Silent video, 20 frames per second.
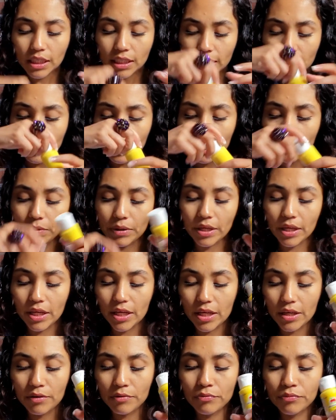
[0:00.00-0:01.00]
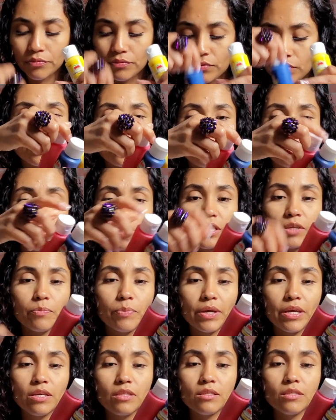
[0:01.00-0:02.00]
Now I have acrylic
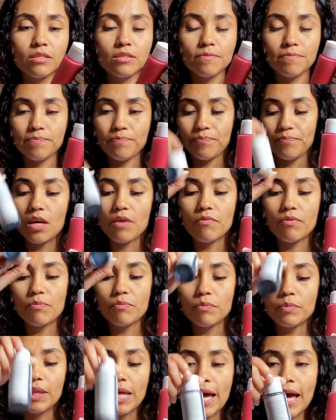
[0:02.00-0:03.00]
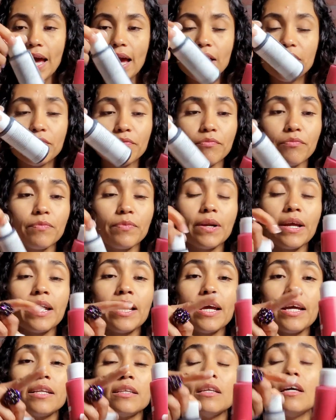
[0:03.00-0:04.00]
paints. I have in black,
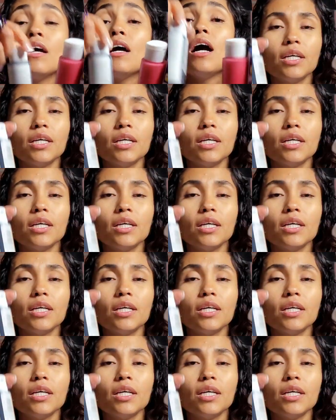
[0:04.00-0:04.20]
red.